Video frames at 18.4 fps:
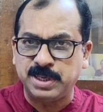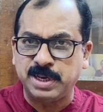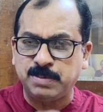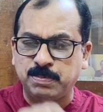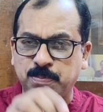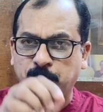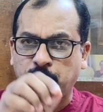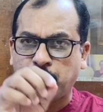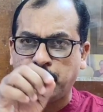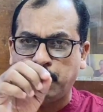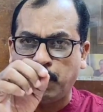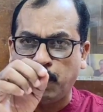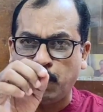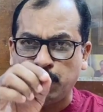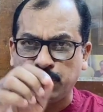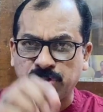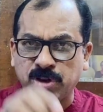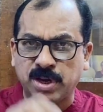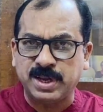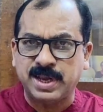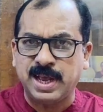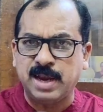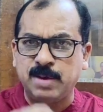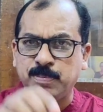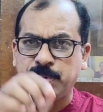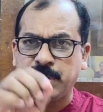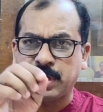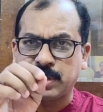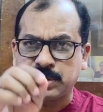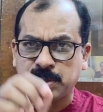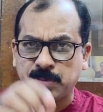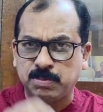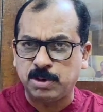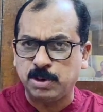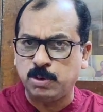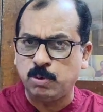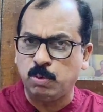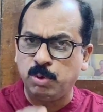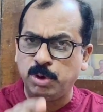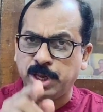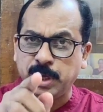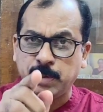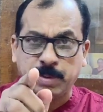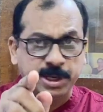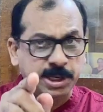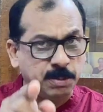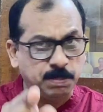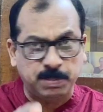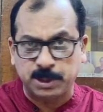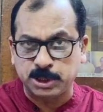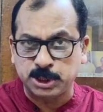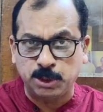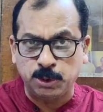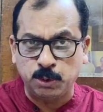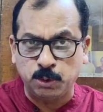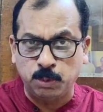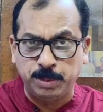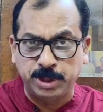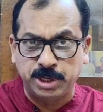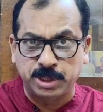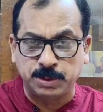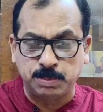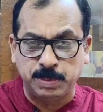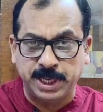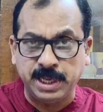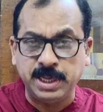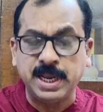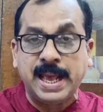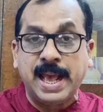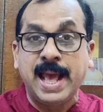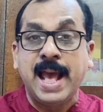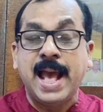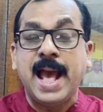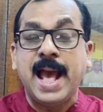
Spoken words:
that proposal can be accepted only by the person to whom it is made.